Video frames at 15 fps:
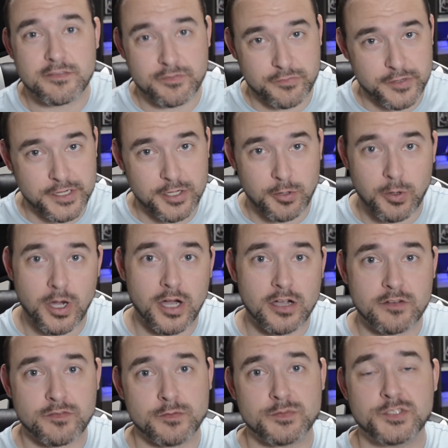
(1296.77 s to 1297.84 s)

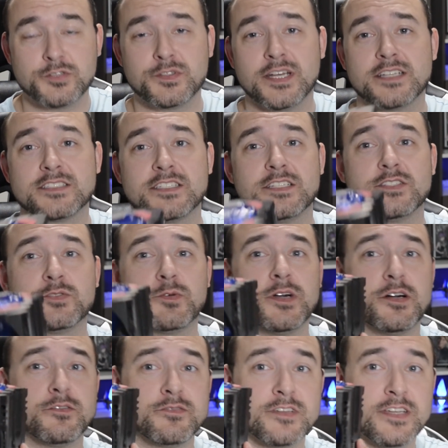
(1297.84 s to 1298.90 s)
FreeOAK from
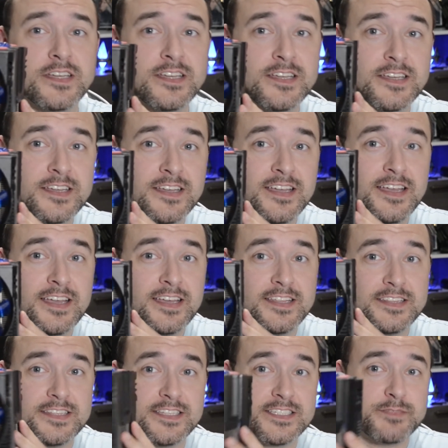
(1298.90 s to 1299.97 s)
2012.
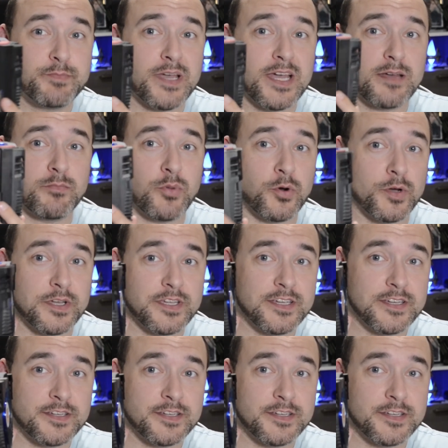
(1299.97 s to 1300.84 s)
This bad boy